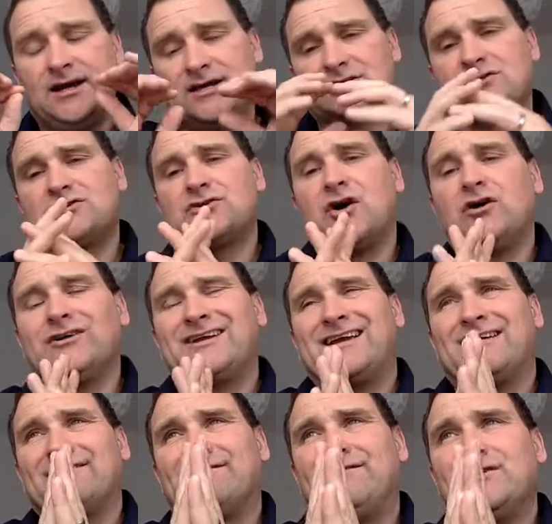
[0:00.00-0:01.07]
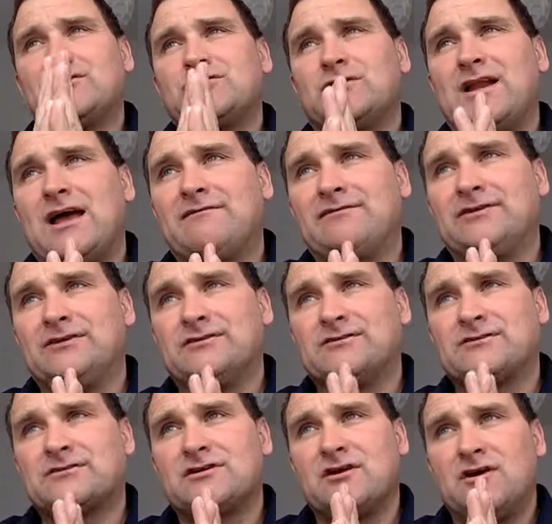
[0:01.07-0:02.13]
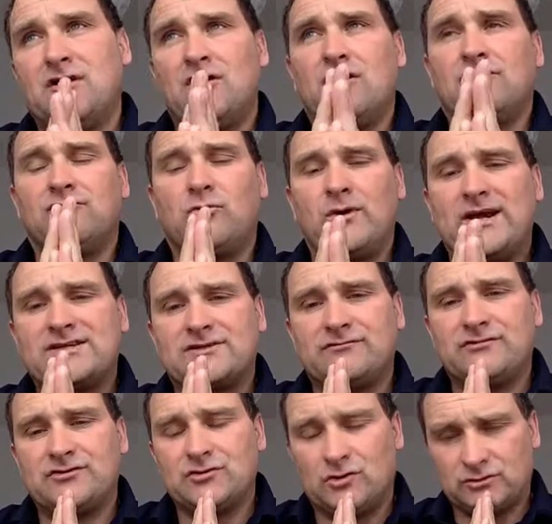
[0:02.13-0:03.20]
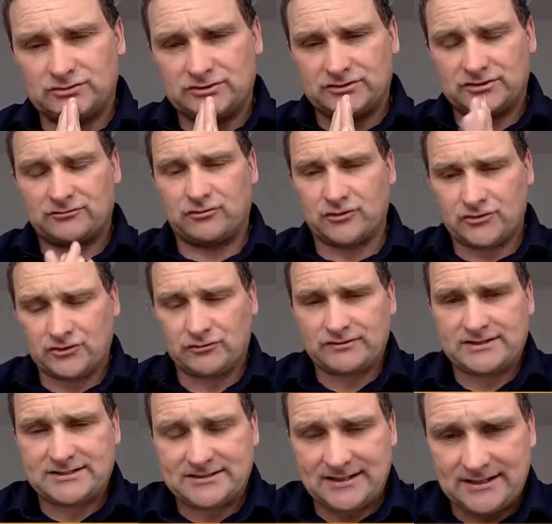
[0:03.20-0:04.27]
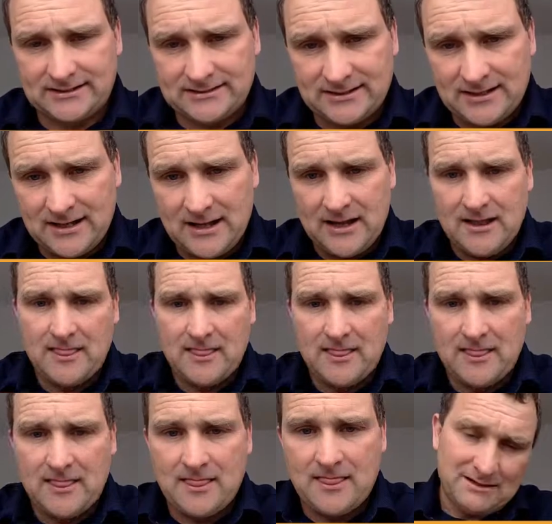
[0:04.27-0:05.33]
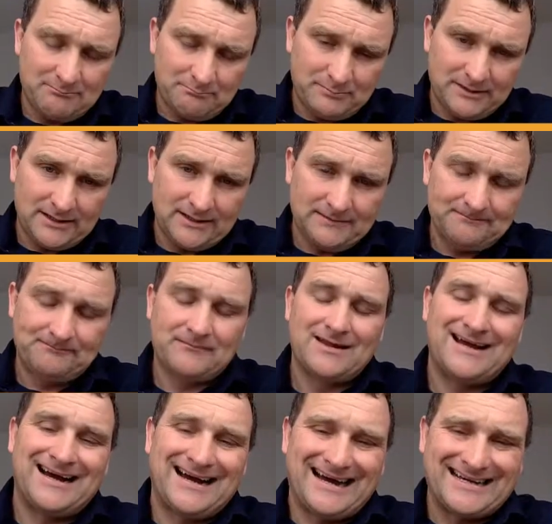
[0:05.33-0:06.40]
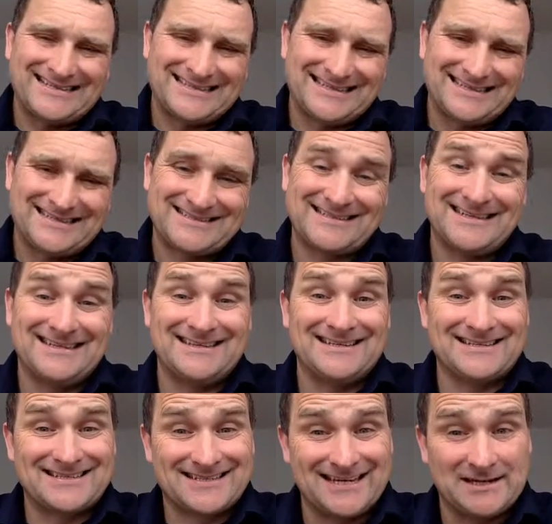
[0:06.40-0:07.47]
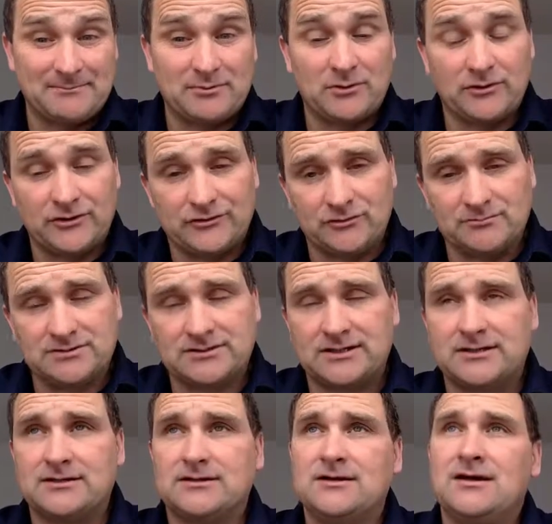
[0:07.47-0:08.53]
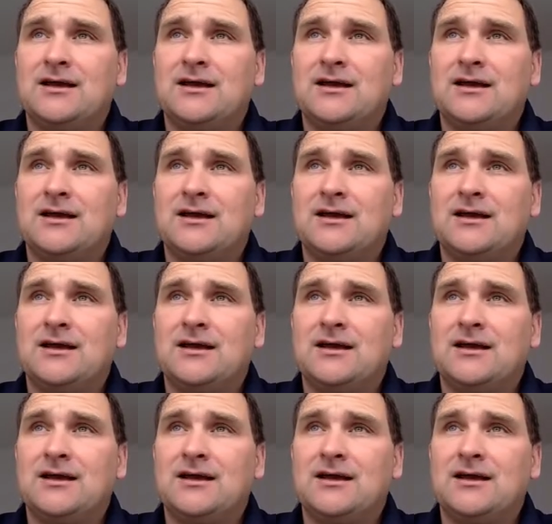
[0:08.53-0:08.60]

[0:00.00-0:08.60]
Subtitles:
is start to get visual evidence of wasted resources across your estate. That might be assets in the skip or the dumpster,